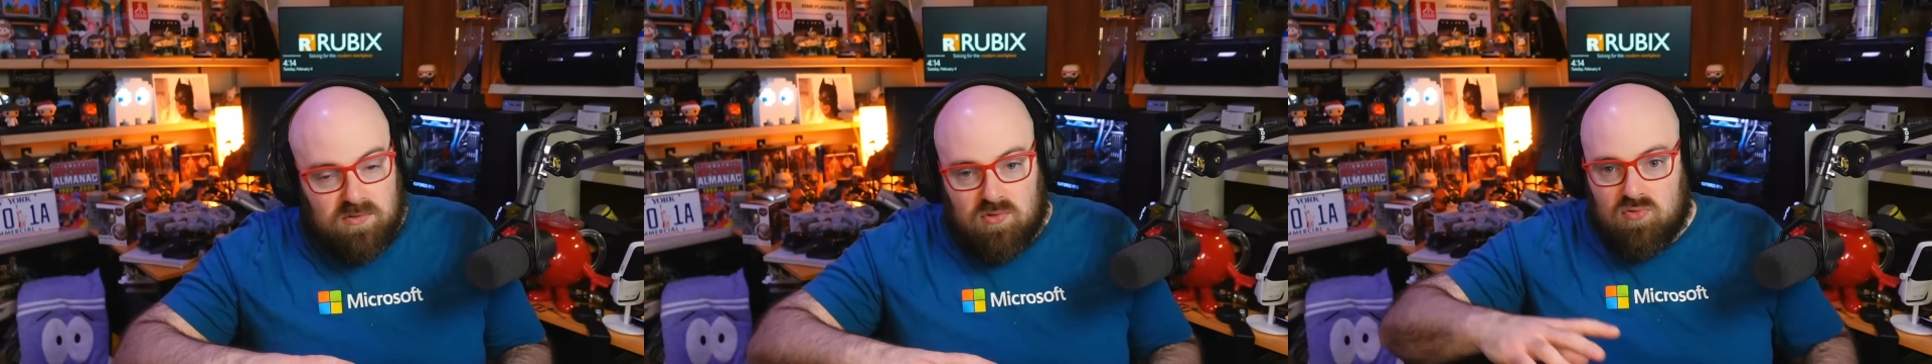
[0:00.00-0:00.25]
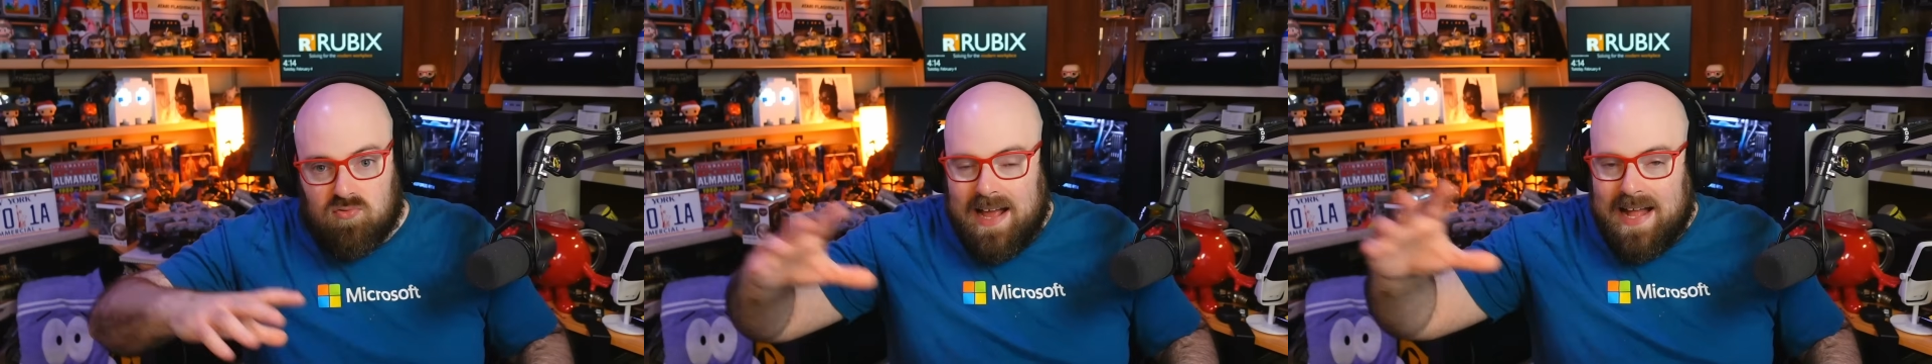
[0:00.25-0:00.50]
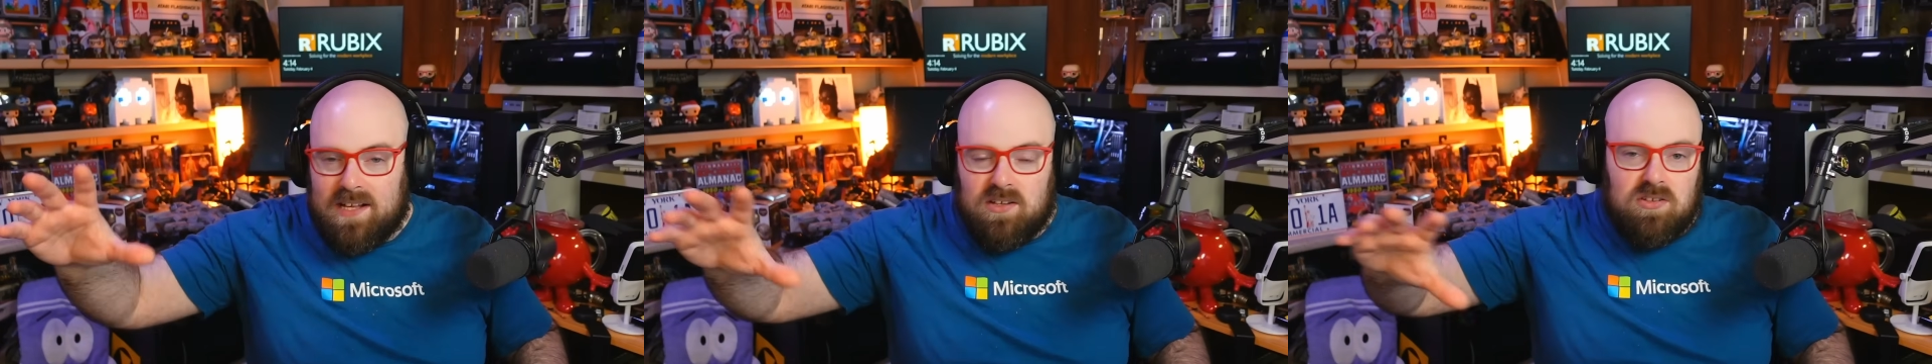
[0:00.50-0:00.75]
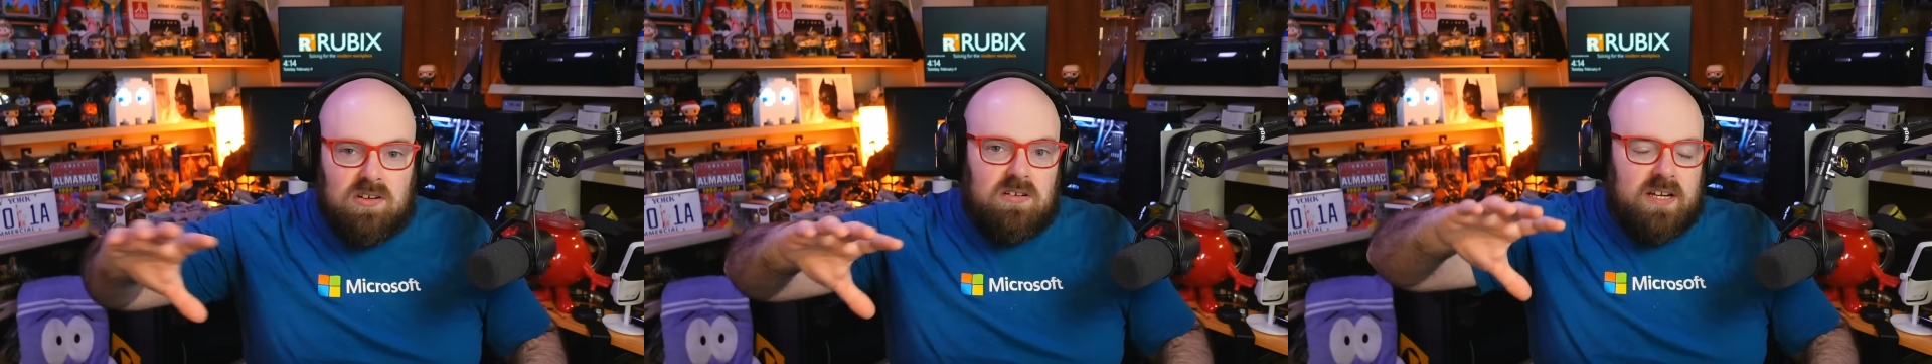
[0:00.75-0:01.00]

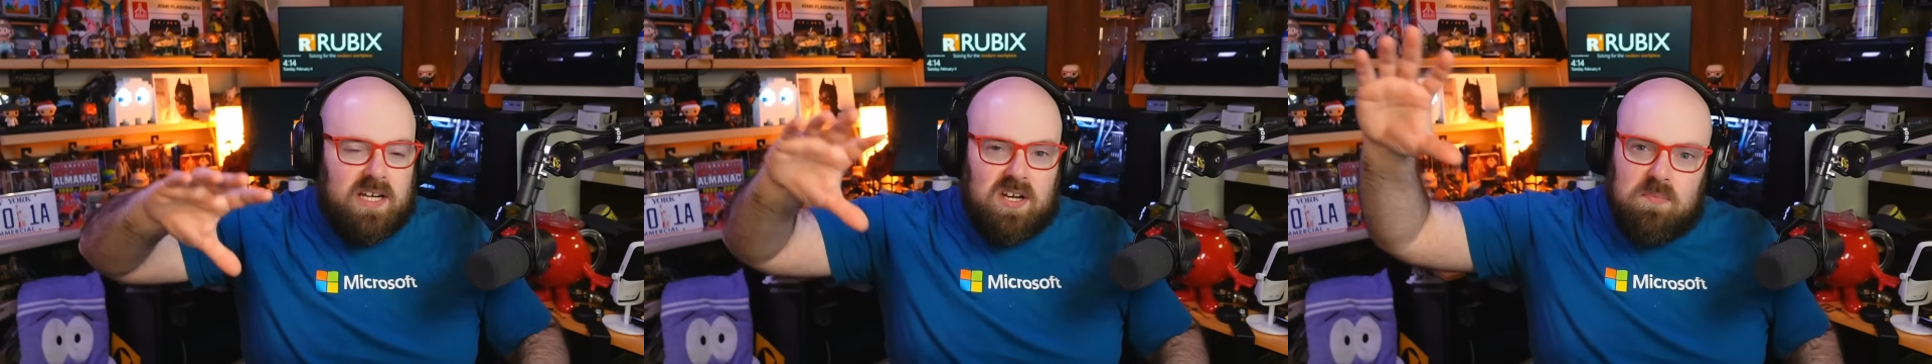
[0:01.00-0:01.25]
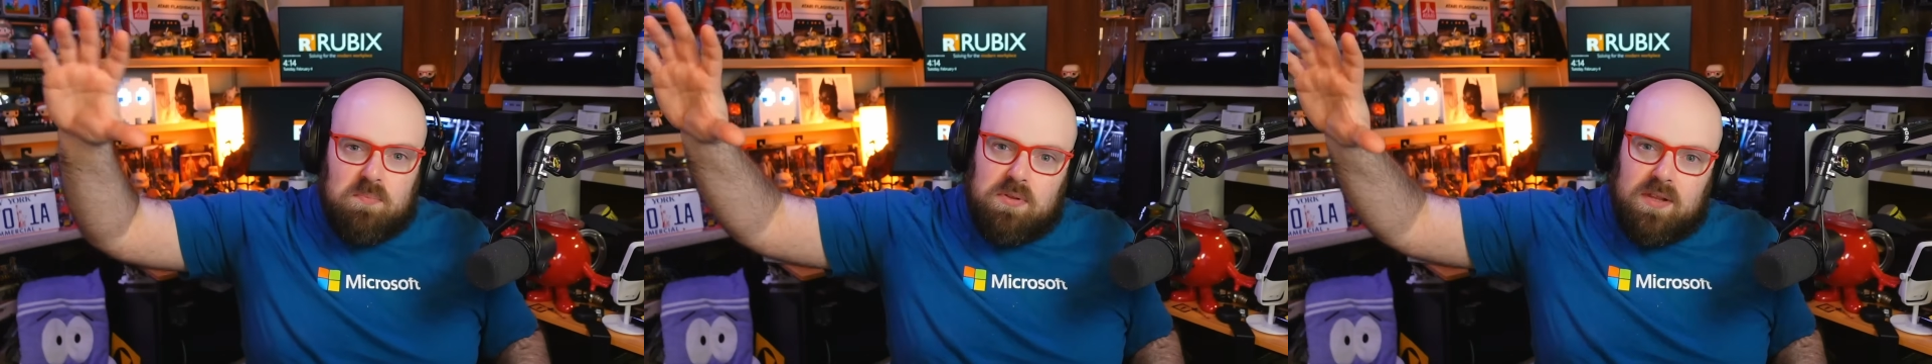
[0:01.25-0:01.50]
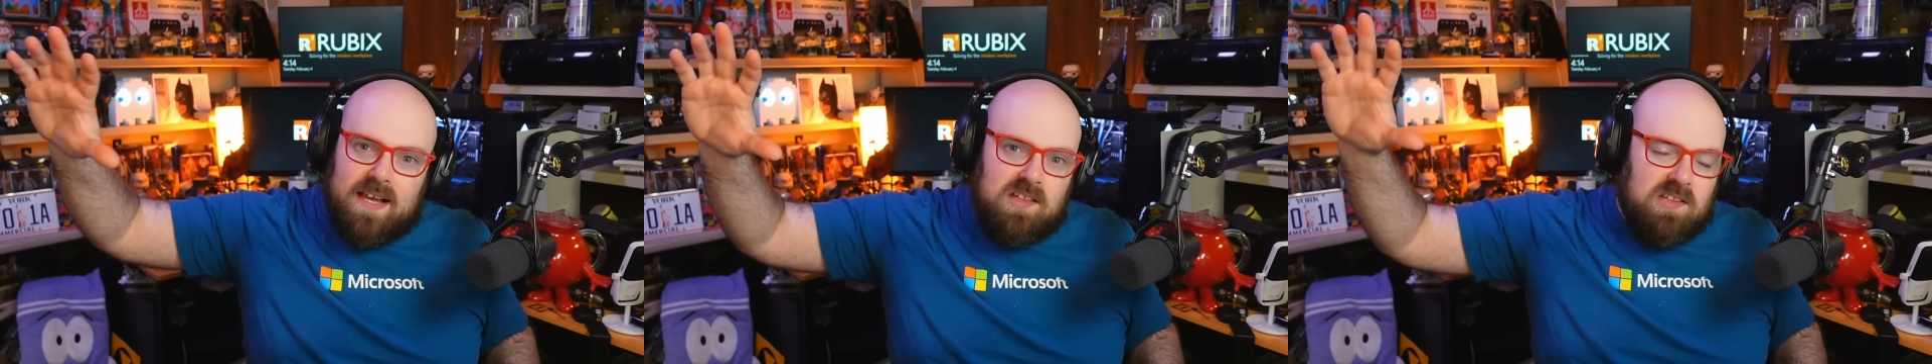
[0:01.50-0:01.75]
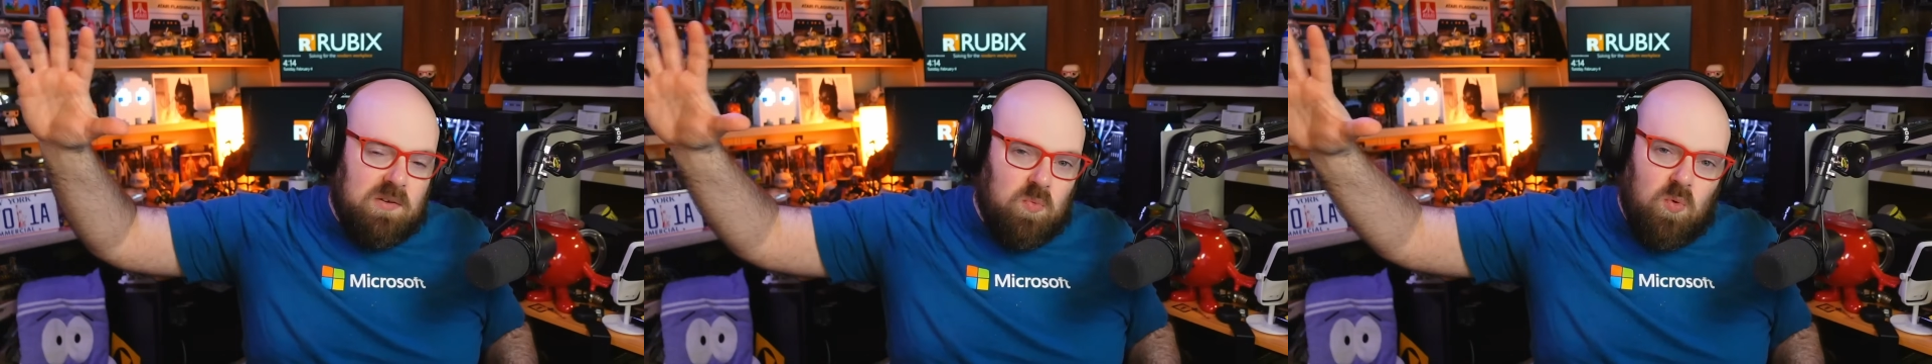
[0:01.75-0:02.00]
granular and
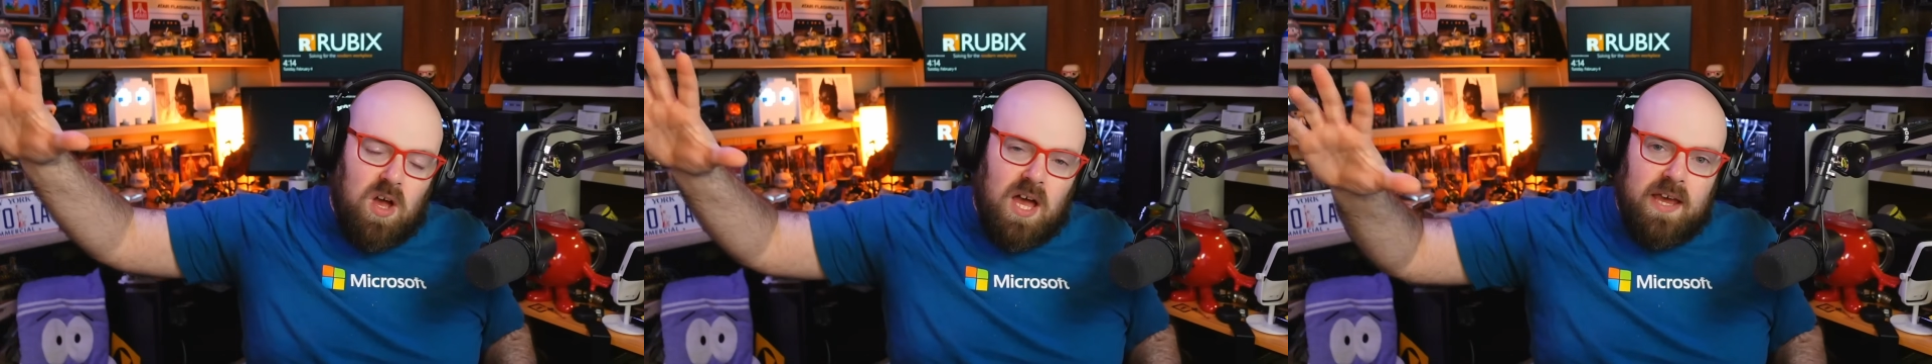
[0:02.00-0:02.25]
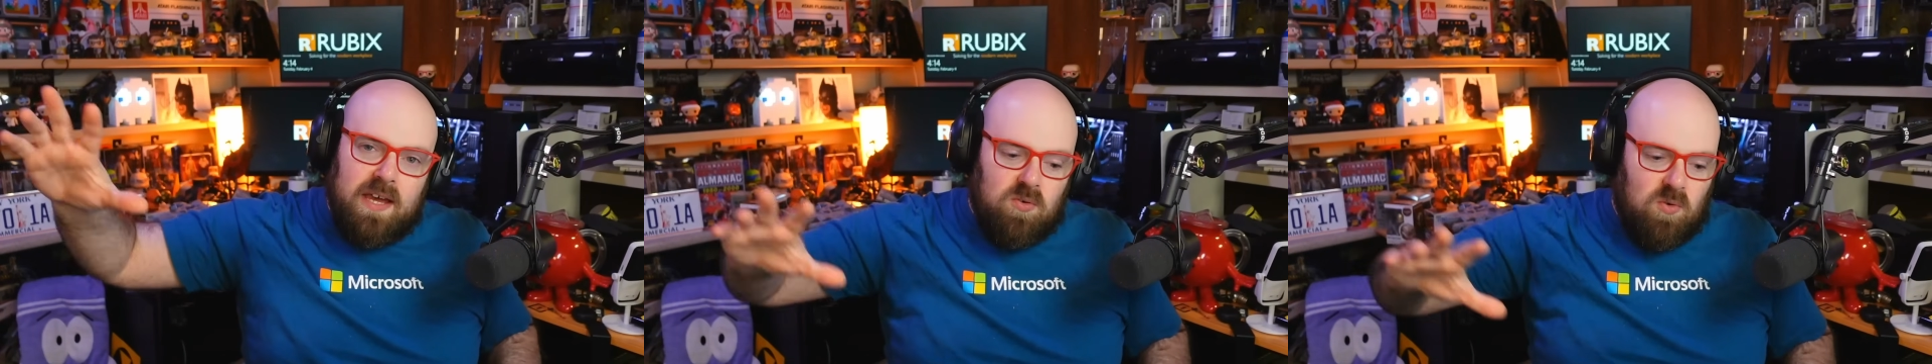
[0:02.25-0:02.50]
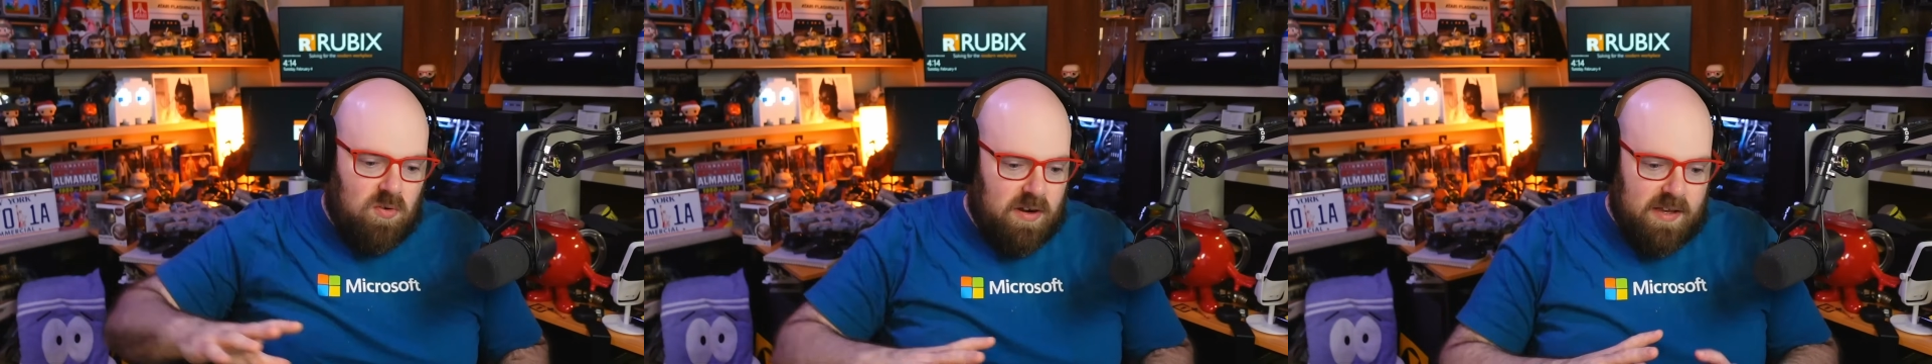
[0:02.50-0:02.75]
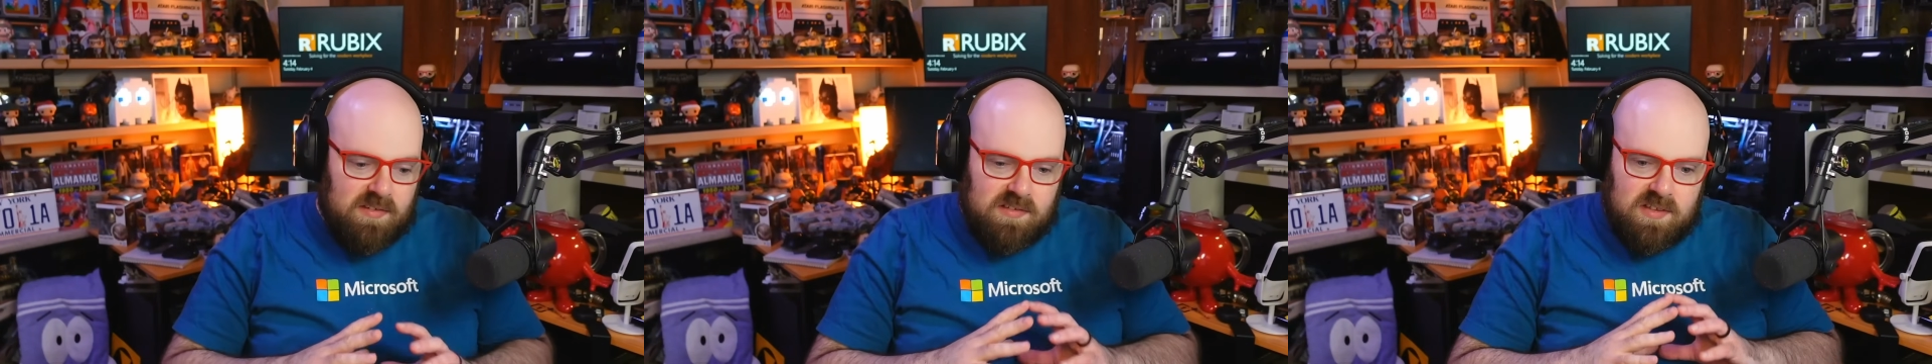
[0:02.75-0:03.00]
complex and wide, or
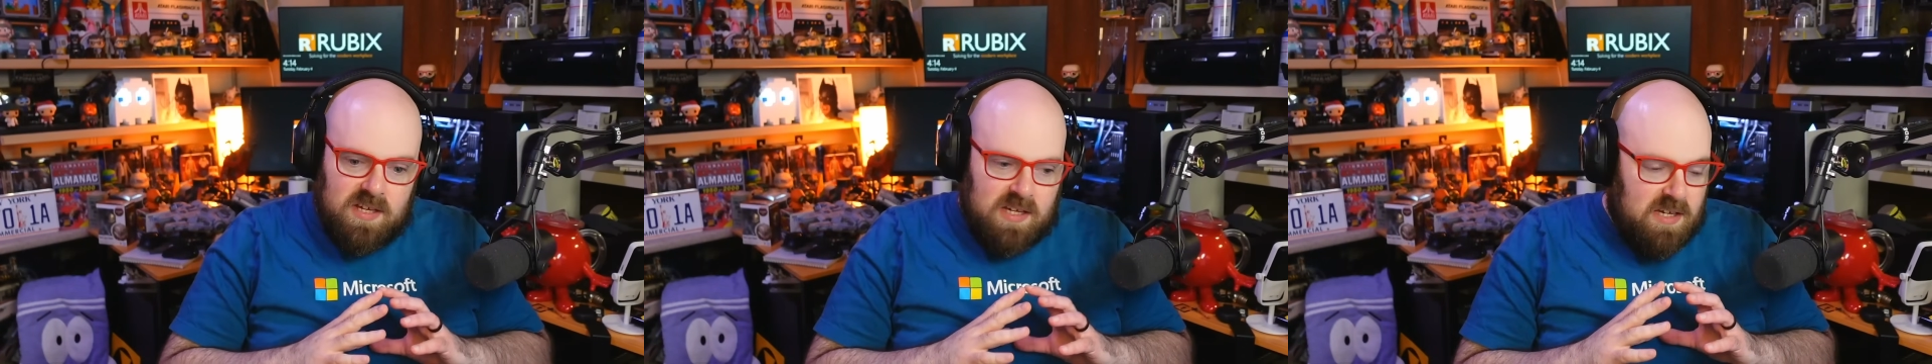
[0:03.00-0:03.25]
as